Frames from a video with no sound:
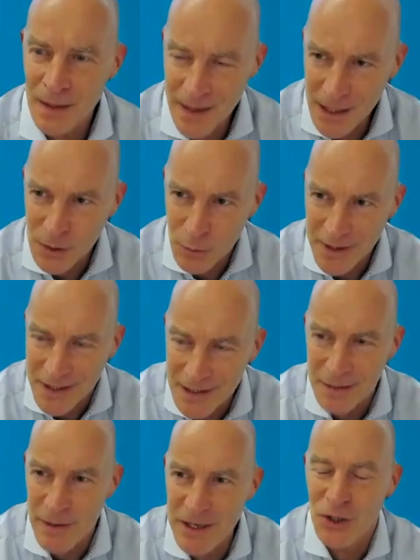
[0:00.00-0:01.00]
That is what
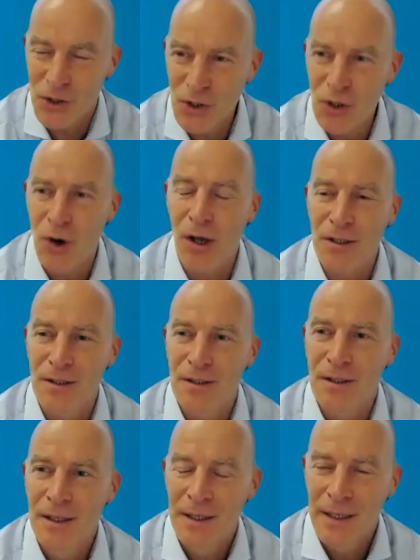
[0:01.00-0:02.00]
these emissions cost
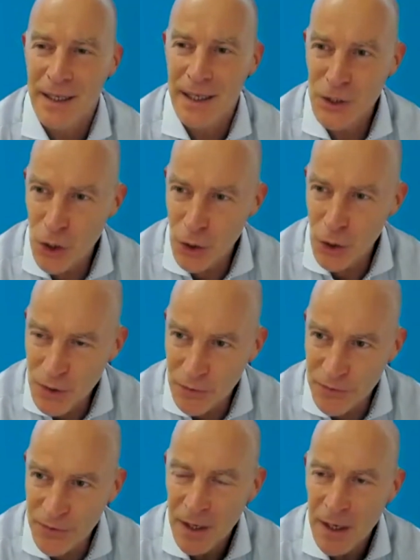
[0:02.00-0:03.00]
in terms
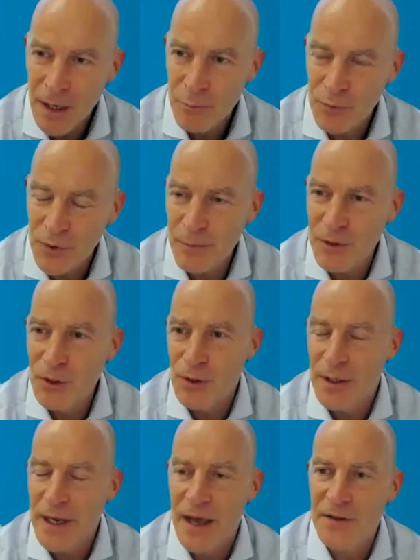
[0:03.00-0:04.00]
of premature
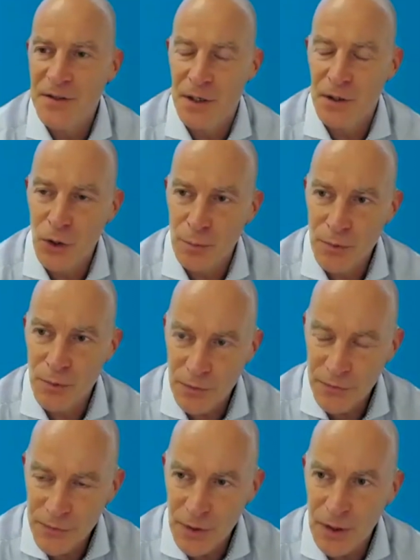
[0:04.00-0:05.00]
deaths, in terms
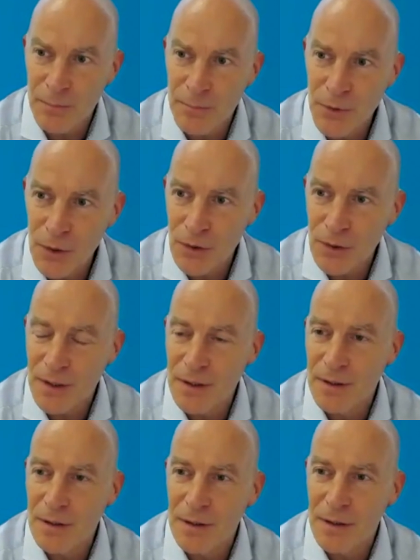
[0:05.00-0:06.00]
of
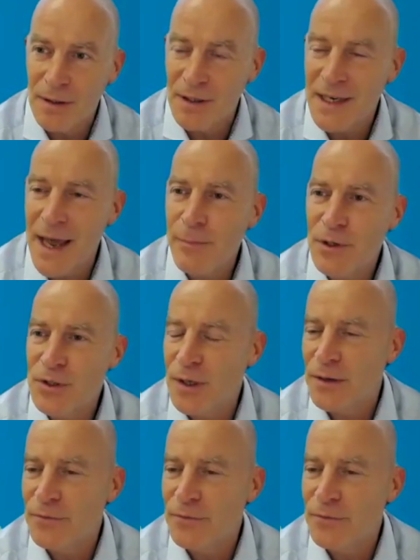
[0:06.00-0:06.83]
the damaged